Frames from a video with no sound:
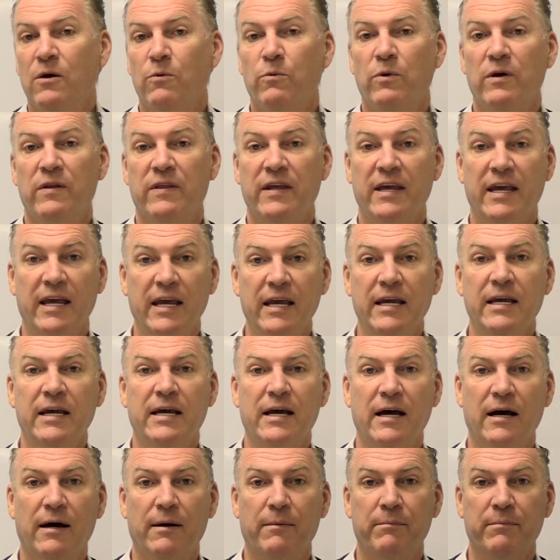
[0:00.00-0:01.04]
where the
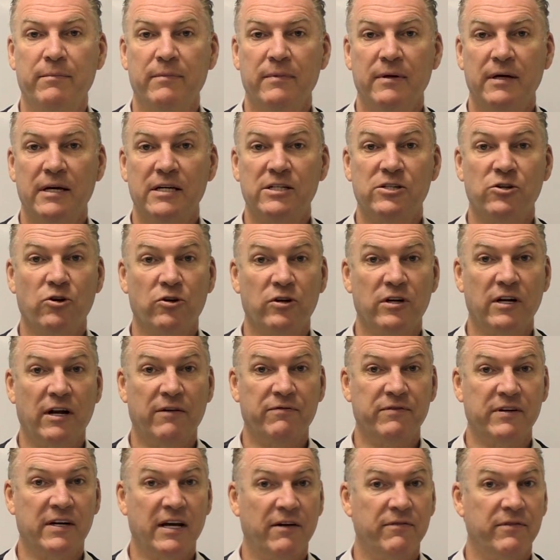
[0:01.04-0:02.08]
income is not
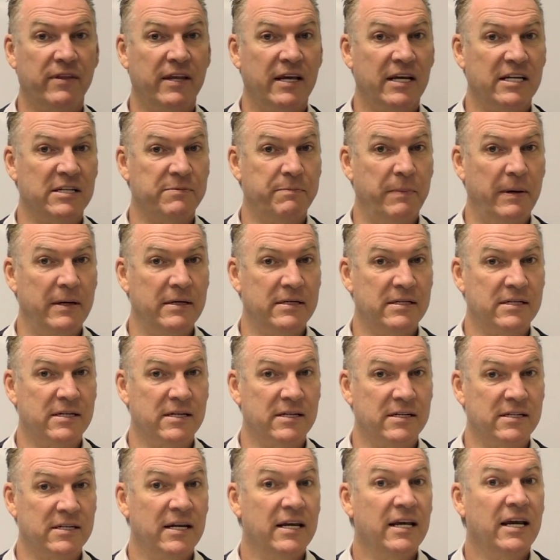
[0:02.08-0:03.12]
enough to cover the
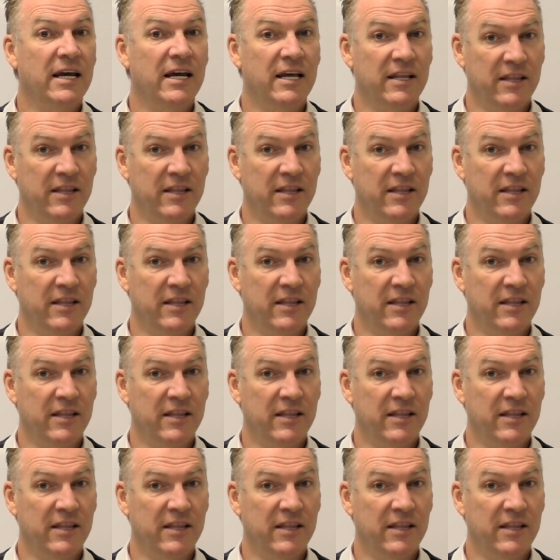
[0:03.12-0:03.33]
expenses